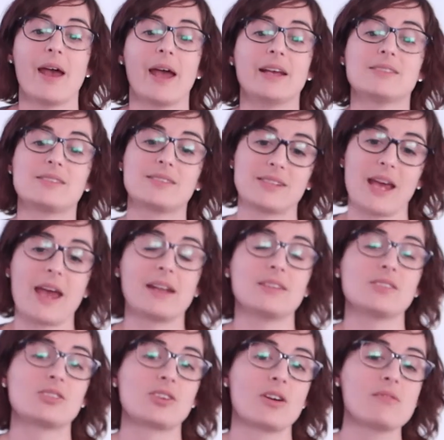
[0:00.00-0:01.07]

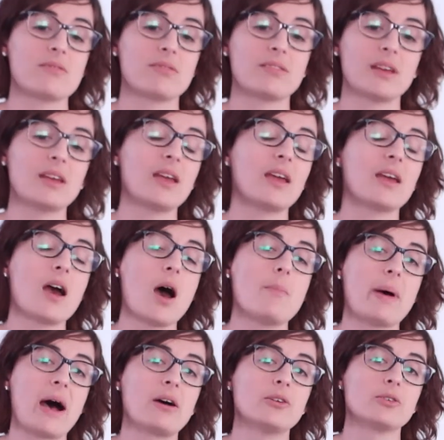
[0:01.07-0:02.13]
Instead, start thinking
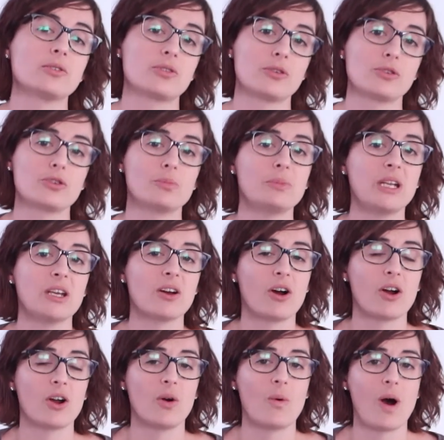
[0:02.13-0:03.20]
about your social media
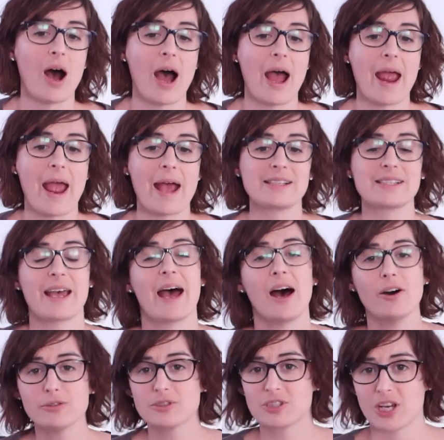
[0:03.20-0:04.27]
ROI as a
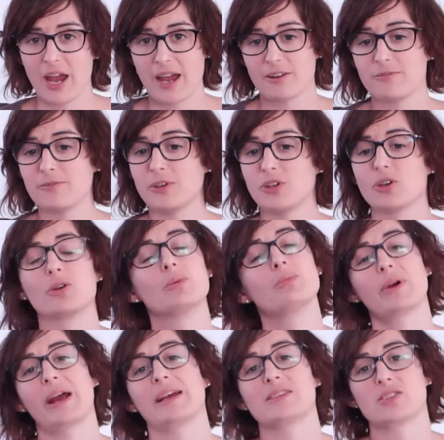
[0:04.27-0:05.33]
health check for your
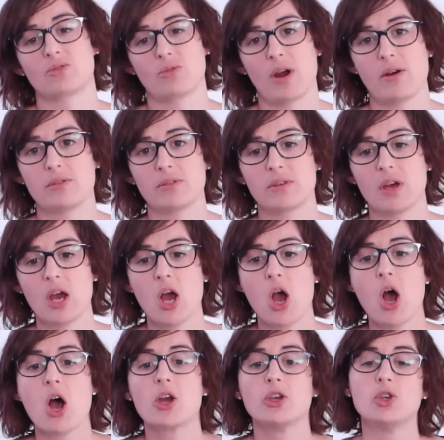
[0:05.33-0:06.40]
brand's growth.
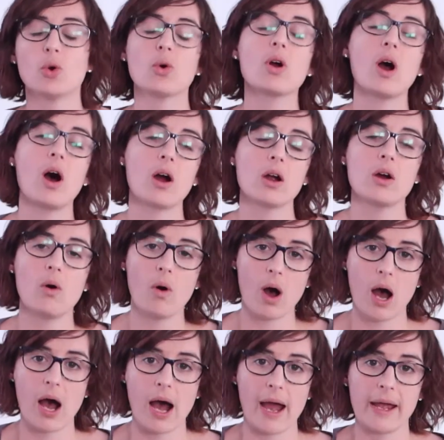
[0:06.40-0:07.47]
Your
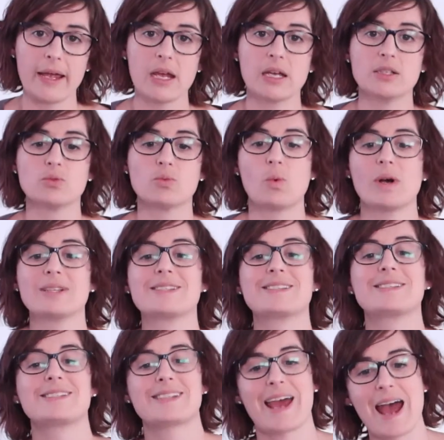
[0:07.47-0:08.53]
ROI is what
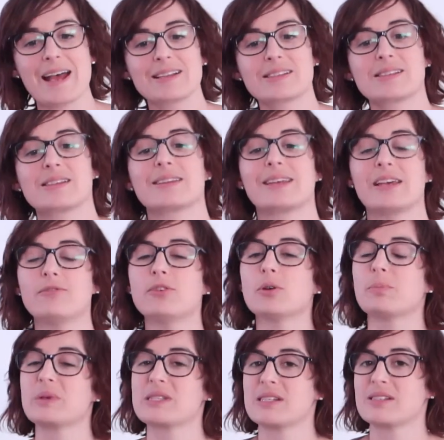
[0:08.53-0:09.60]
stats give
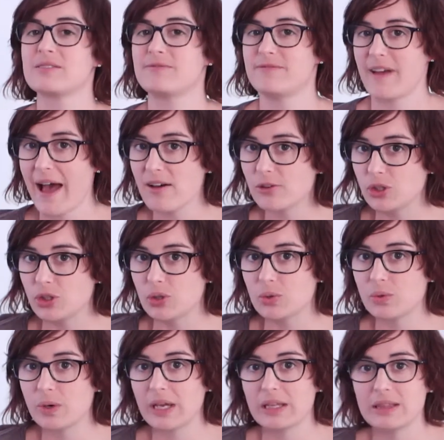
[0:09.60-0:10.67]
your business
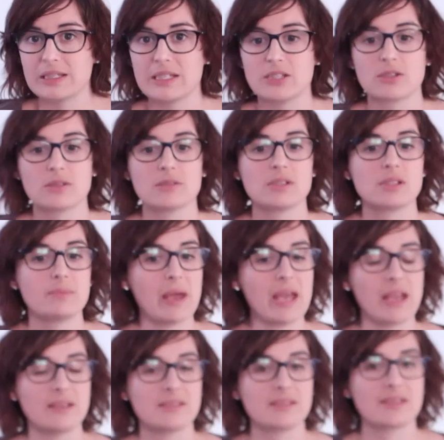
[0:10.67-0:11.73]
value in the digital
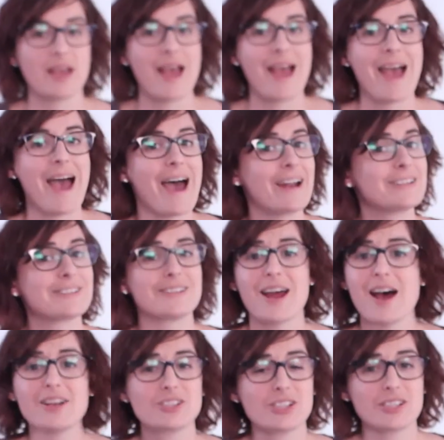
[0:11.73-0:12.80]
space, and it's
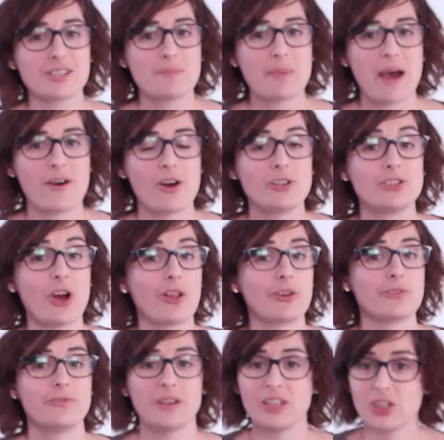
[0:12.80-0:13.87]
not just about a
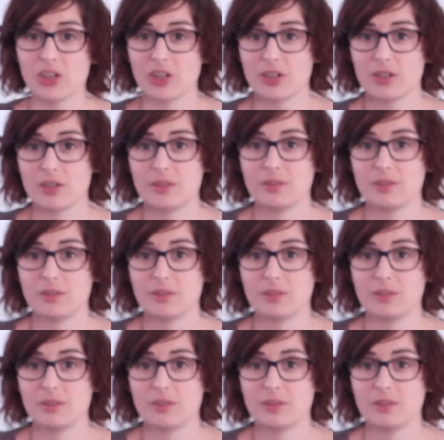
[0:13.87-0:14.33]
dollar figure.